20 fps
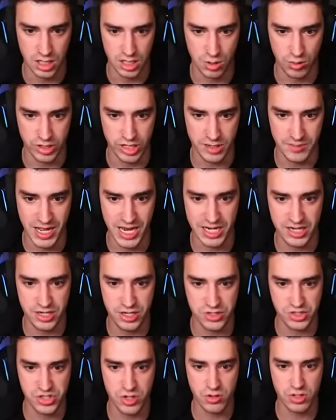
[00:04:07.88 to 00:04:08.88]
Oh, come on,
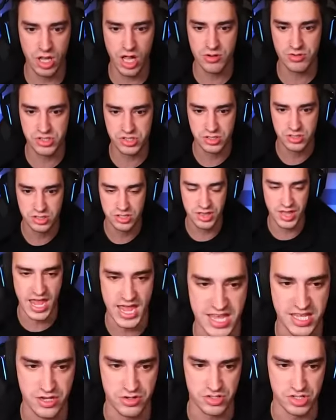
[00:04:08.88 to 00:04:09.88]
you're so close.
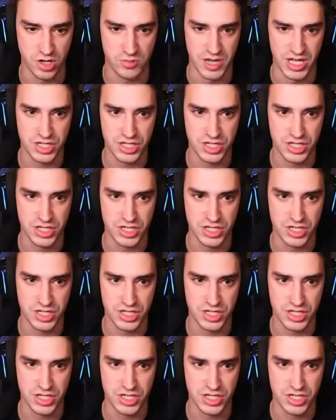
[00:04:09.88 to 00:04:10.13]
Thank you so